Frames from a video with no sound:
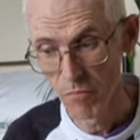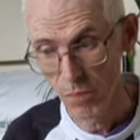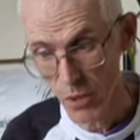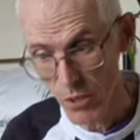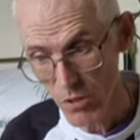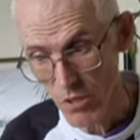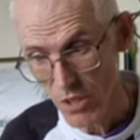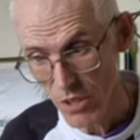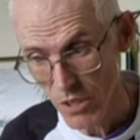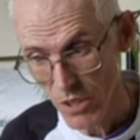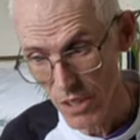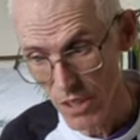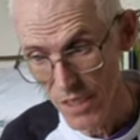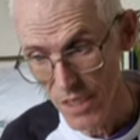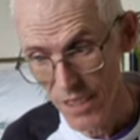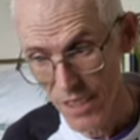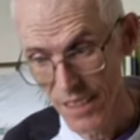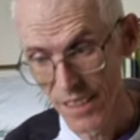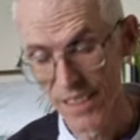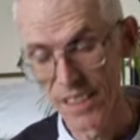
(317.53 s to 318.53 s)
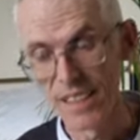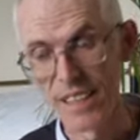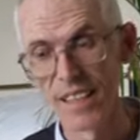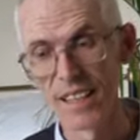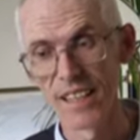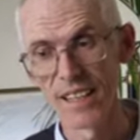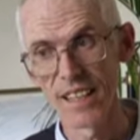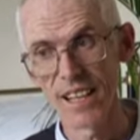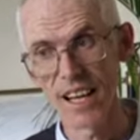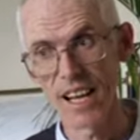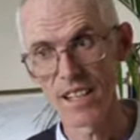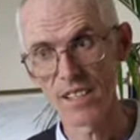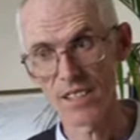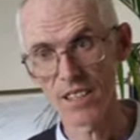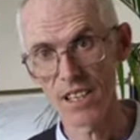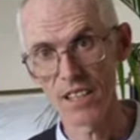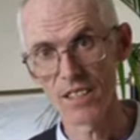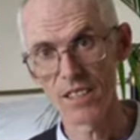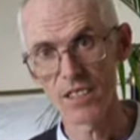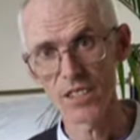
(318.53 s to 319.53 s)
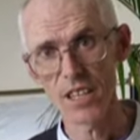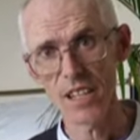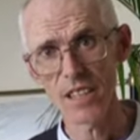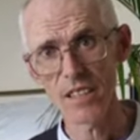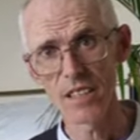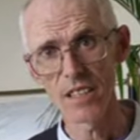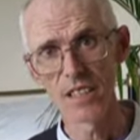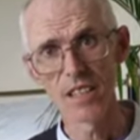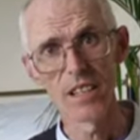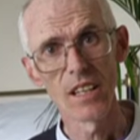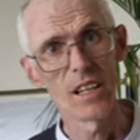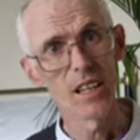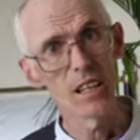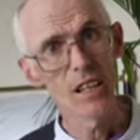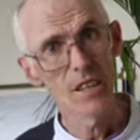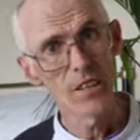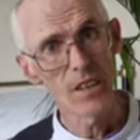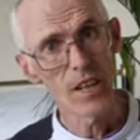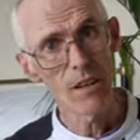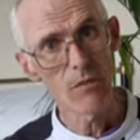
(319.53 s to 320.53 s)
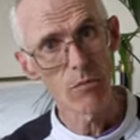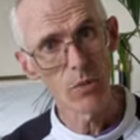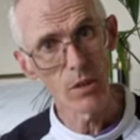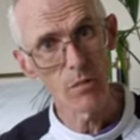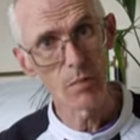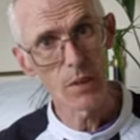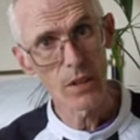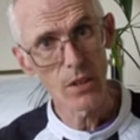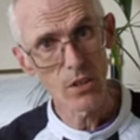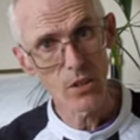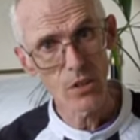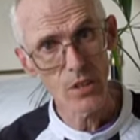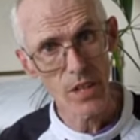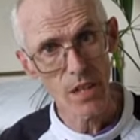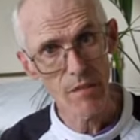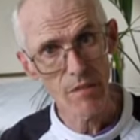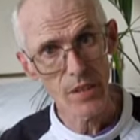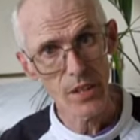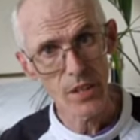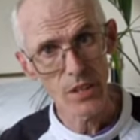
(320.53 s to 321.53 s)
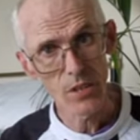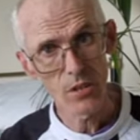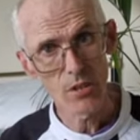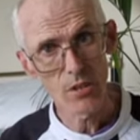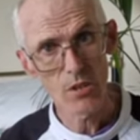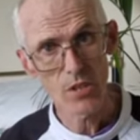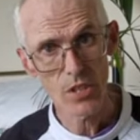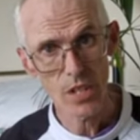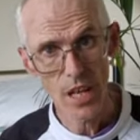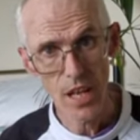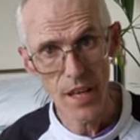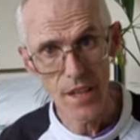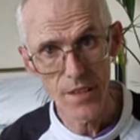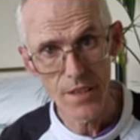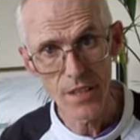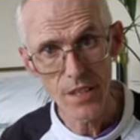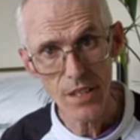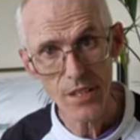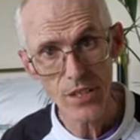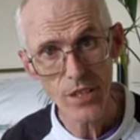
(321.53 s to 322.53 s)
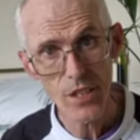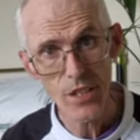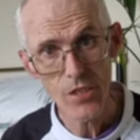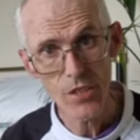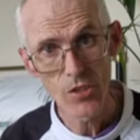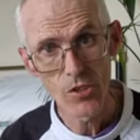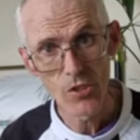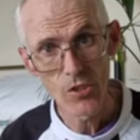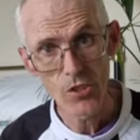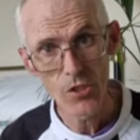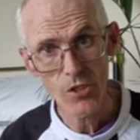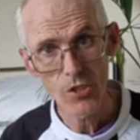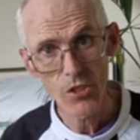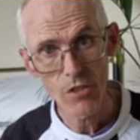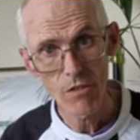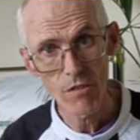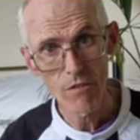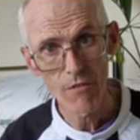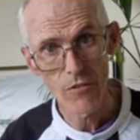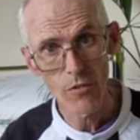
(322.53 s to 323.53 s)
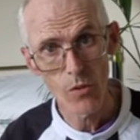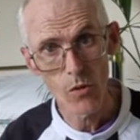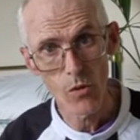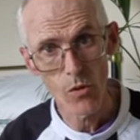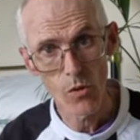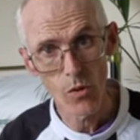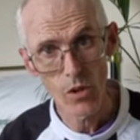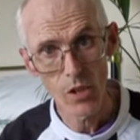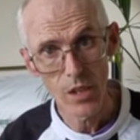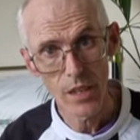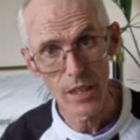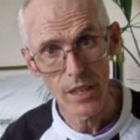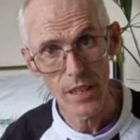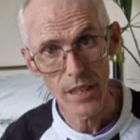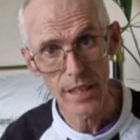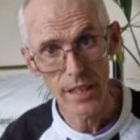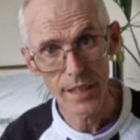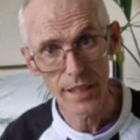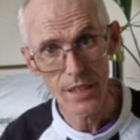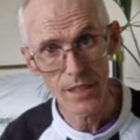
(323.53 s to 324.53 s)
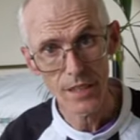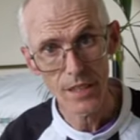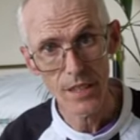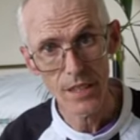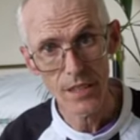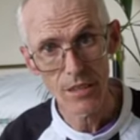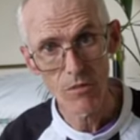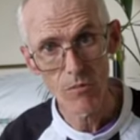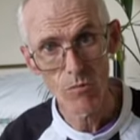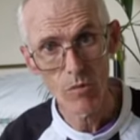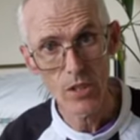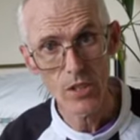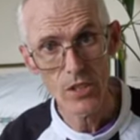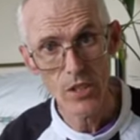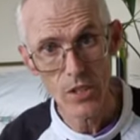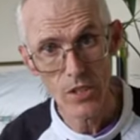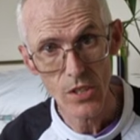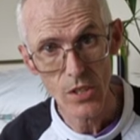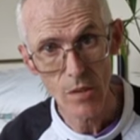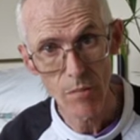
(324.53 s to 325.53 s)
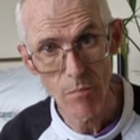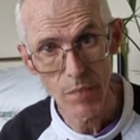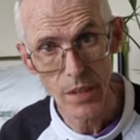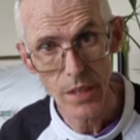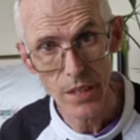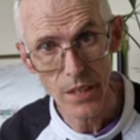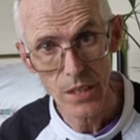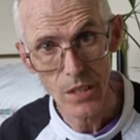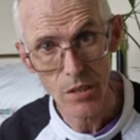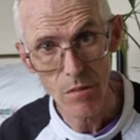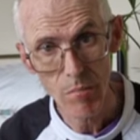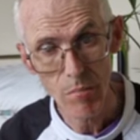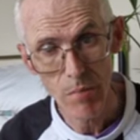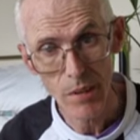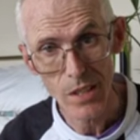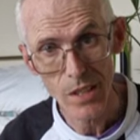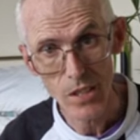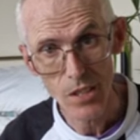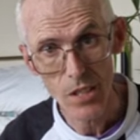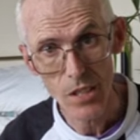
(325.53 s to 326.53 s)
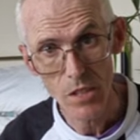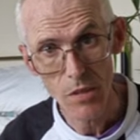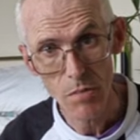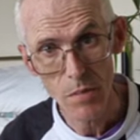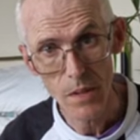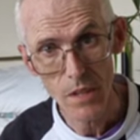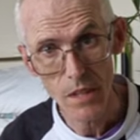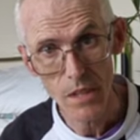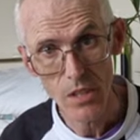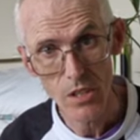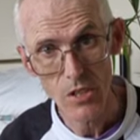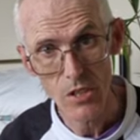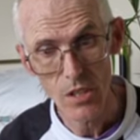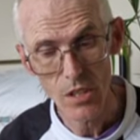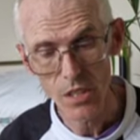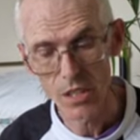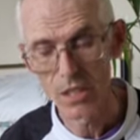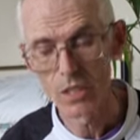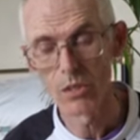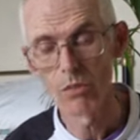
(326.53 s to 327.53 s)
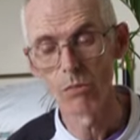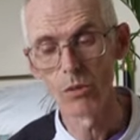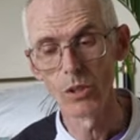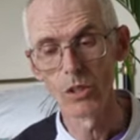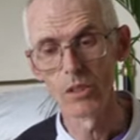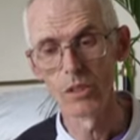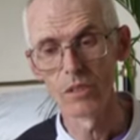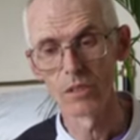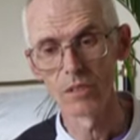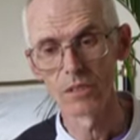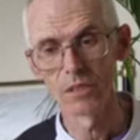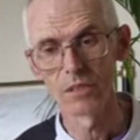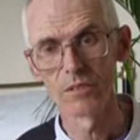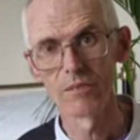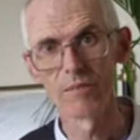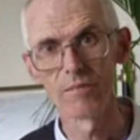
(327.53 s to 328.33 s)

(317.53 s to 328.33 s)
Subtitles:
But as I said, there will be other videos, and this is just for LinkedIn, which is the biggest business page in the world.